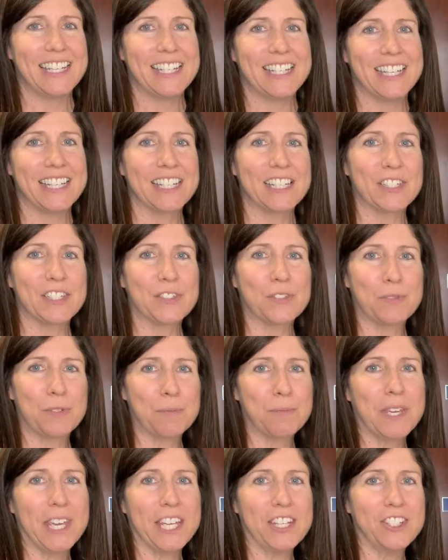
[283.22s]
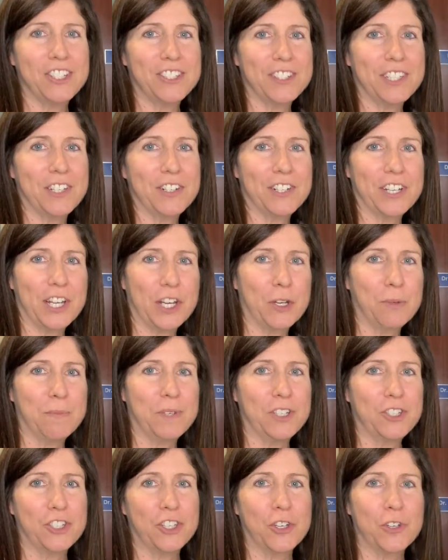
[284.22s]
Nicholas Ribcage is here to help me
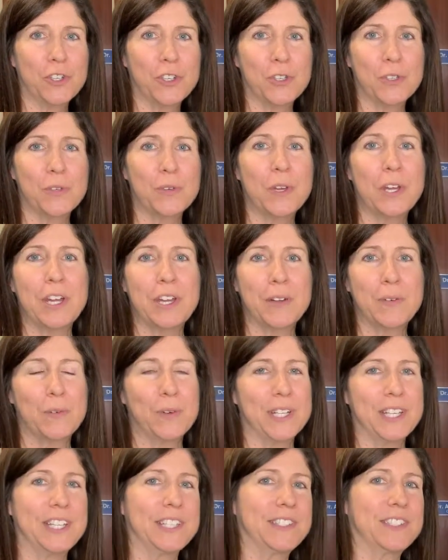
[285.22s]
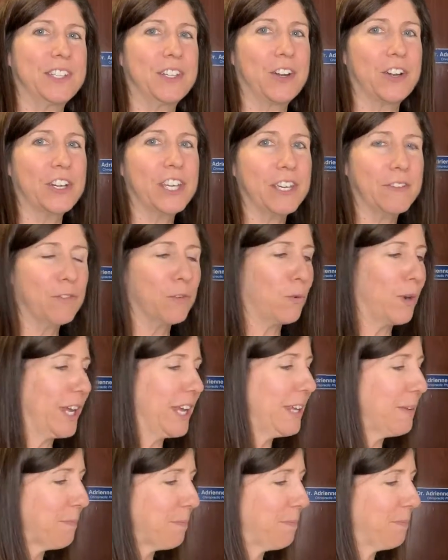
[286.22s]
show you what is in our giveaway.